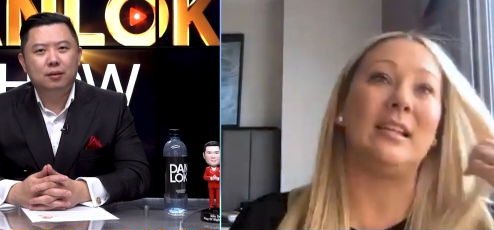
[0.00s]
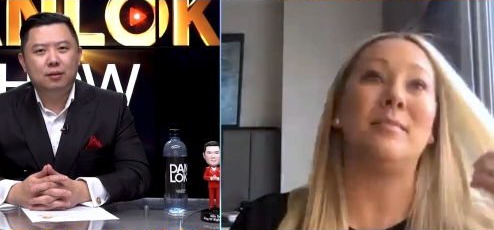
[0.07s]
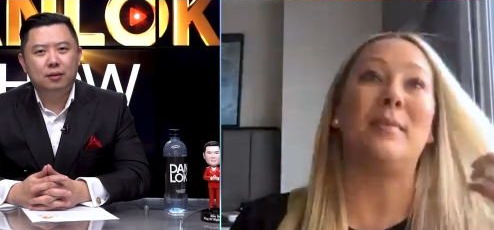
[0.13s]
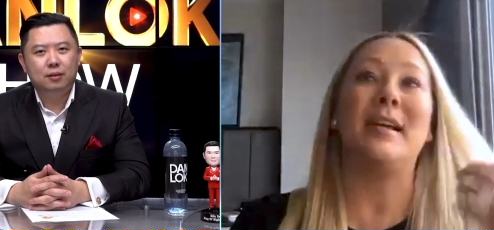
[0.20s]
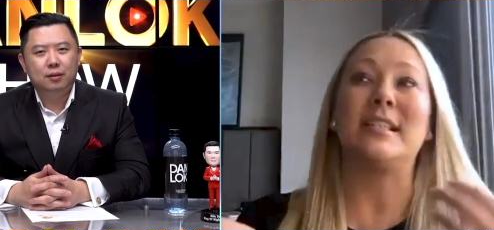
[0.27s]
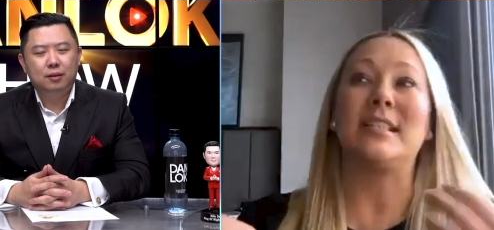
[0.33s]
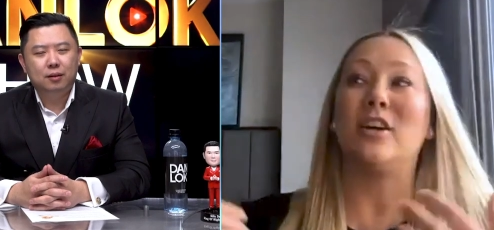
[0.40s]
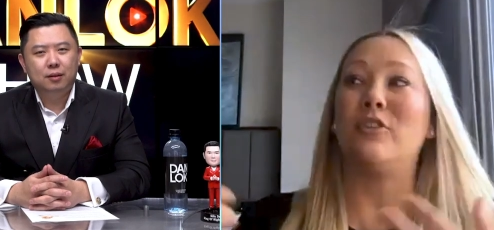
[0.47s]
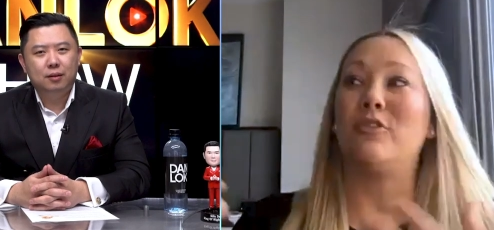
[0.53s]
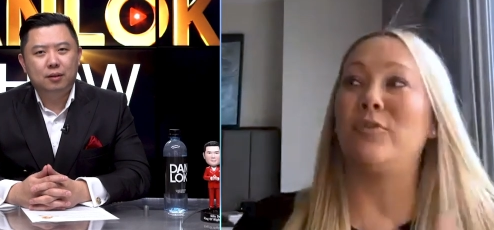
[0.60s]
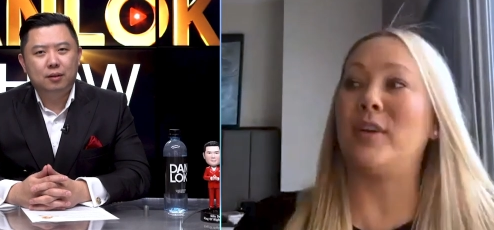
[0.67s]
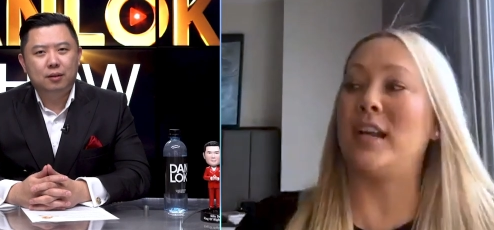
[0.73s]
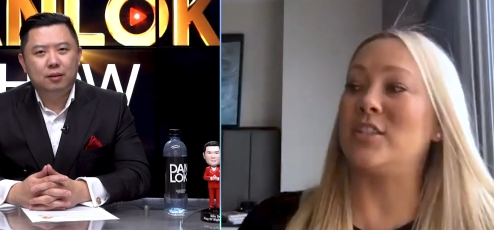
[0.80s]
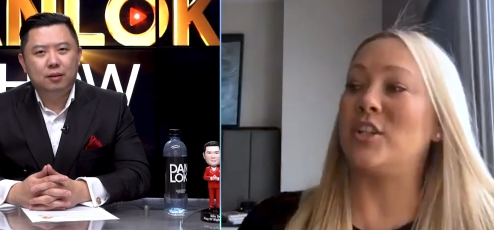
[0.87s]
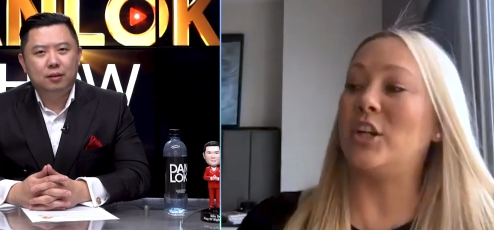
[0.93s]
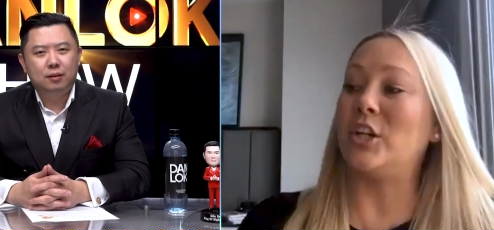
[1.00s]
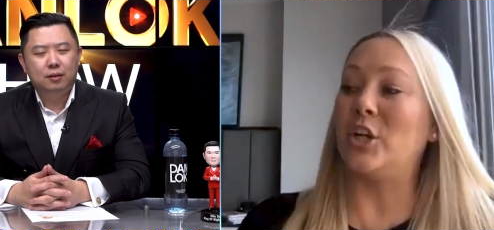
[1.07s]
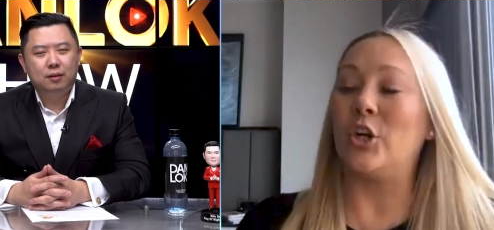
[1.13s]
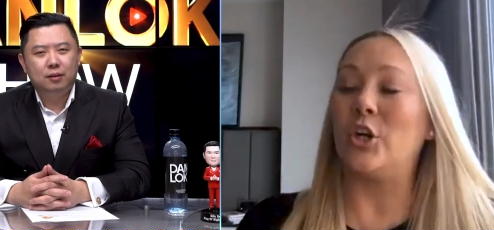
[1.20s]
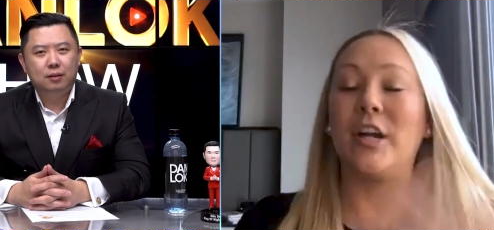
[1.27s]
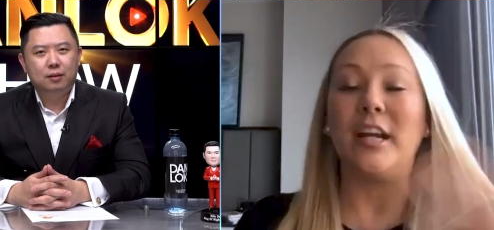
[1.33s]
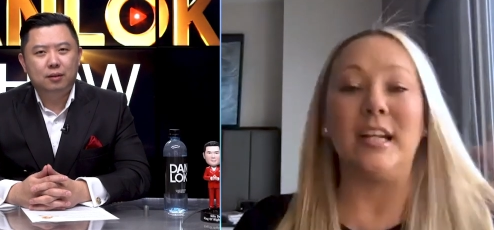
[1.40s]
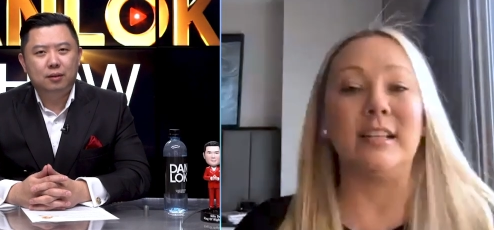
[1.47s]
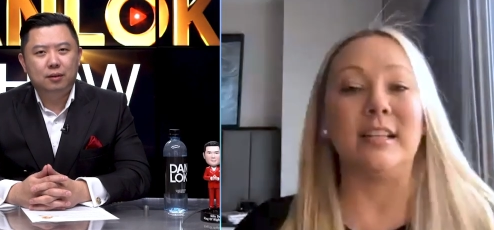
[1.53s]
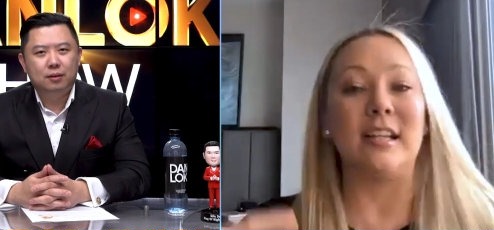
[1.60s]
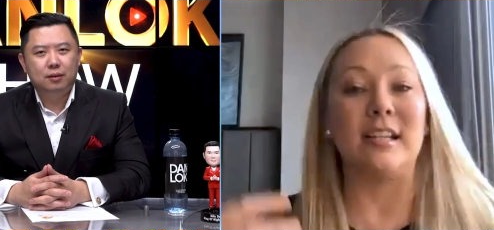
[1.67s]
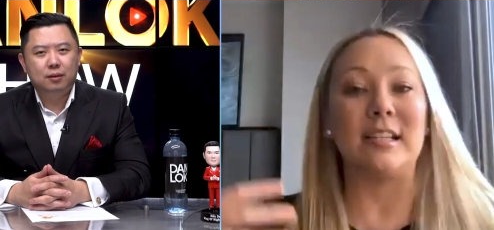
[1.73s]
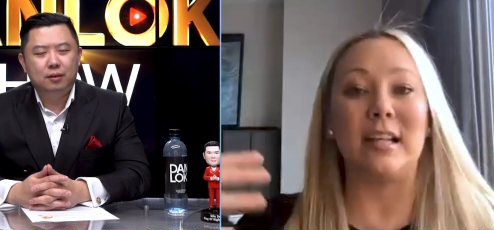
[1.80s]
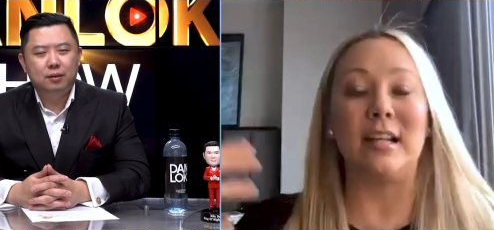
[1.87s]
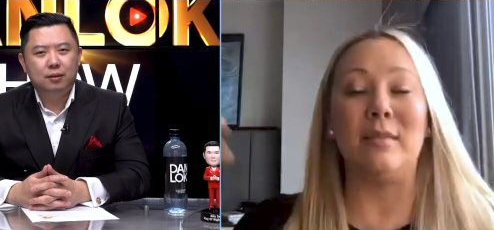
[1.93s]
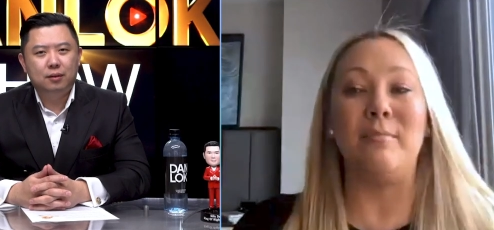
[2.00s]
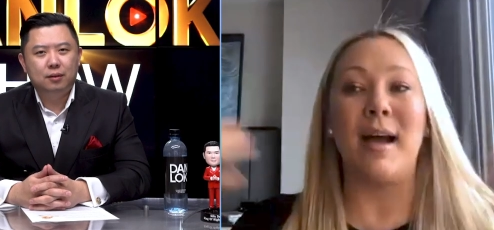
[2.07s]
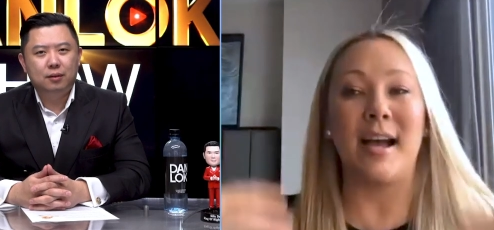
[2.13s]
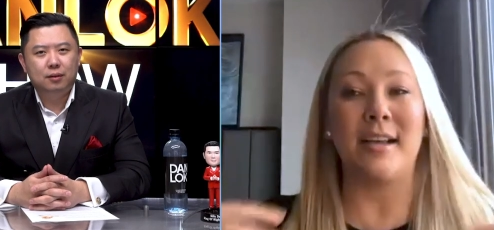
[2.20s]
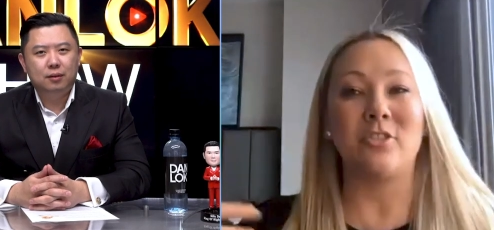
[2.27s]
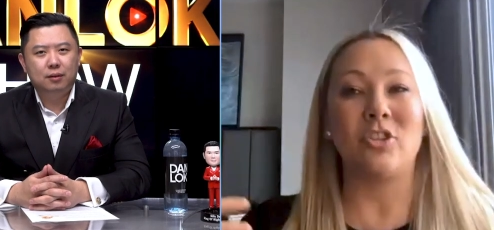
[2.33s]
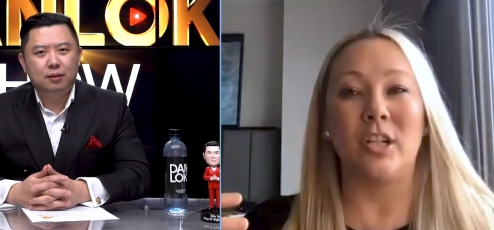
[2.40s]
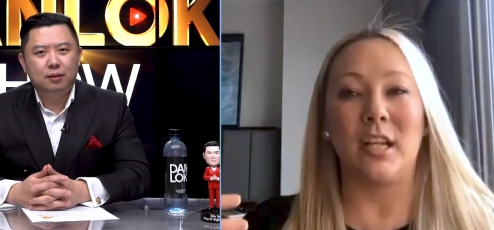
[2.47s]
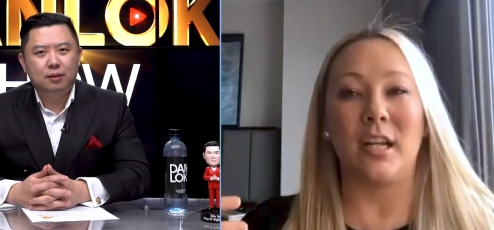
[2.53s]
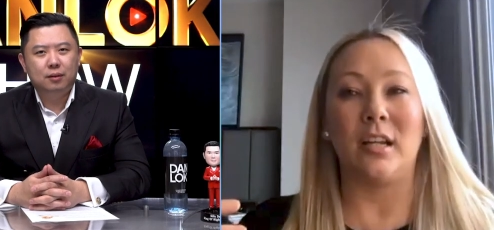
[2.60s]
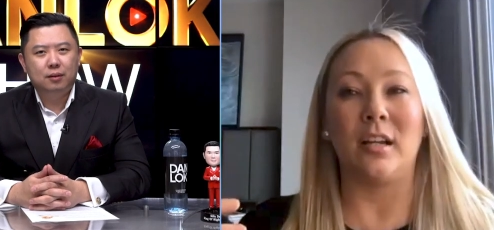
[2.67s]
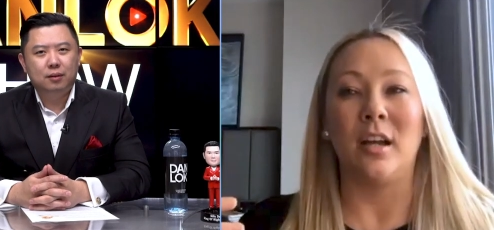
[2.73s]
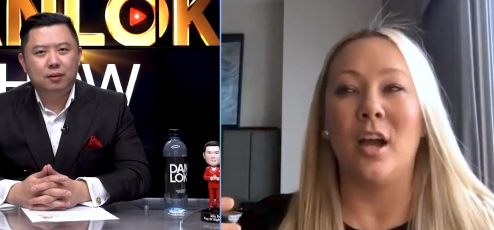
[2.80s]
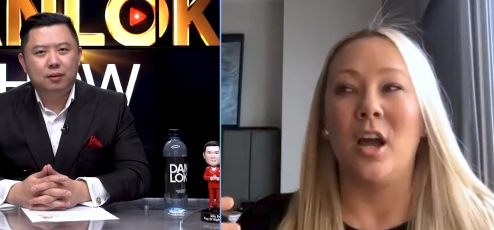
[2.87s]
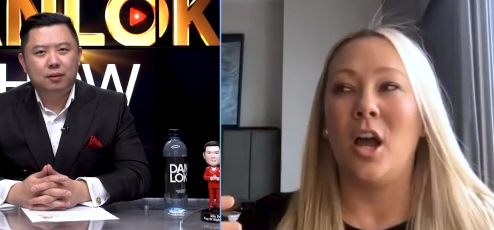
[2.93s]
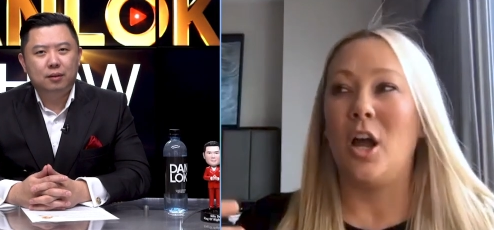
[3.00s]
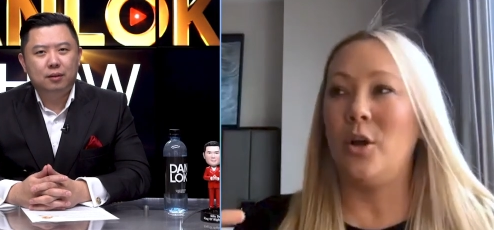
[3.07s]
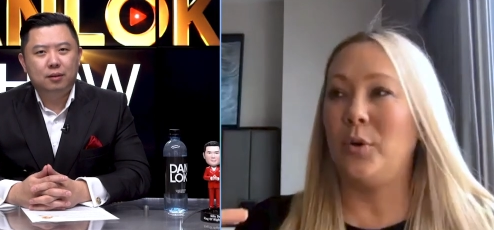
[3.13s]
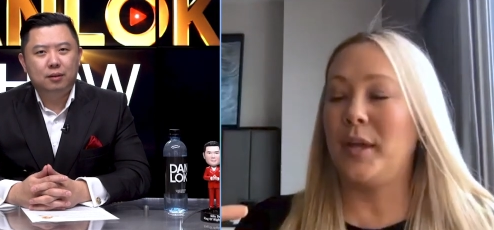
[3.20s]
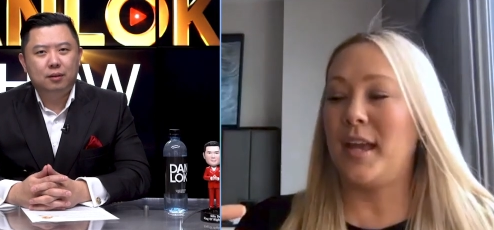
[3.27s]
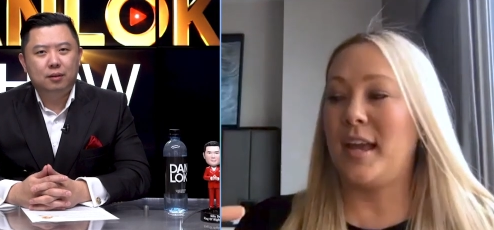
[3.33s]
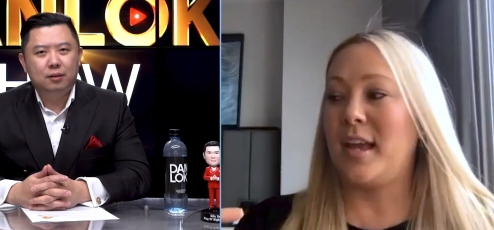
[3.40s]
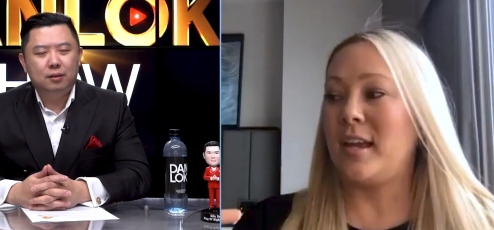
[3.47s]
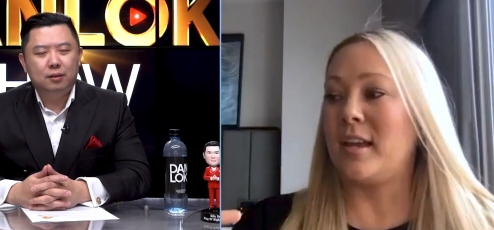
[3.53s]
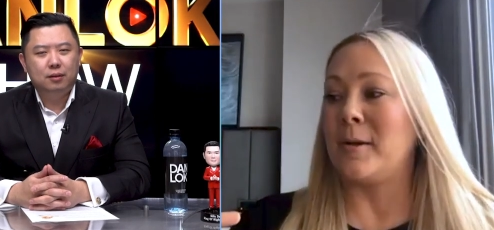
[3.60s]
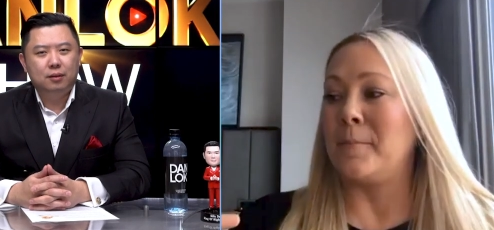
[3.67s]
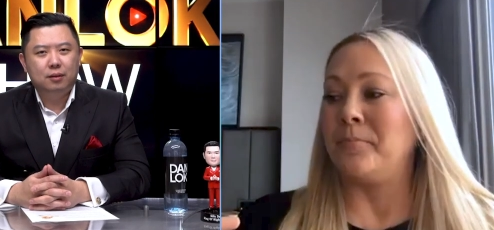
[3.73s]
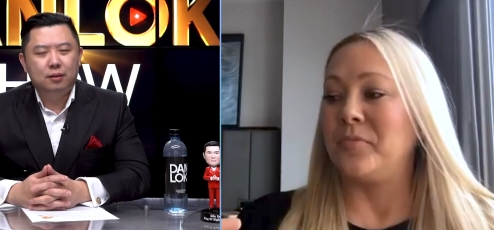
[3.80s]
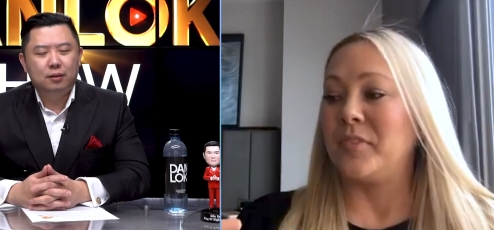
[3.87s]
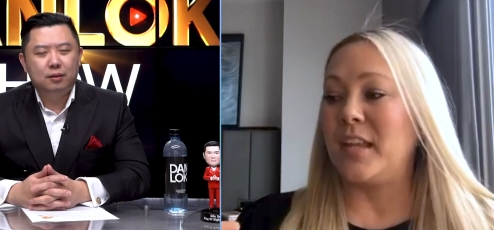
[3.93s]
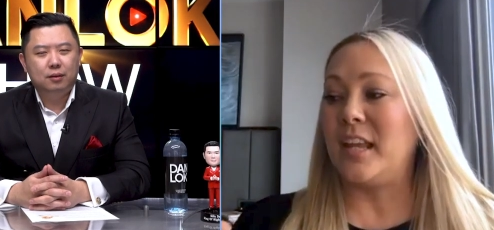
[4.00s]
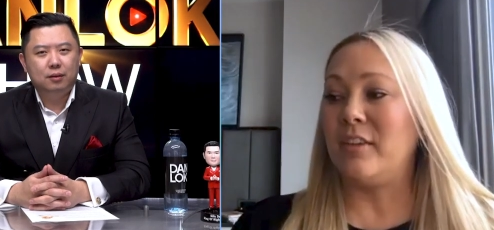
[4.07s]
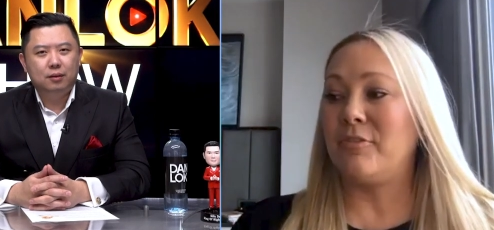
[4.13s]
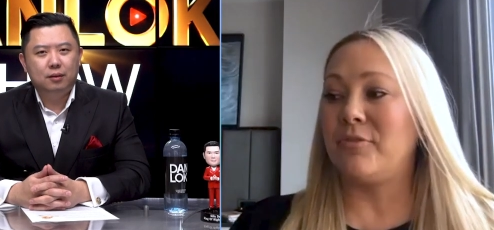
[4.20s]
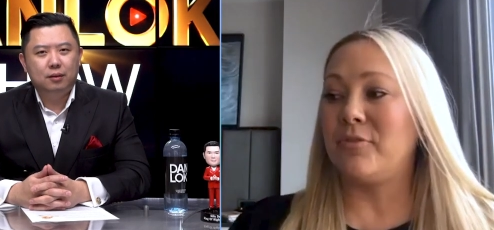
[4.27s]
Speaker 1: to myself when I started creating this and imagining, okay, if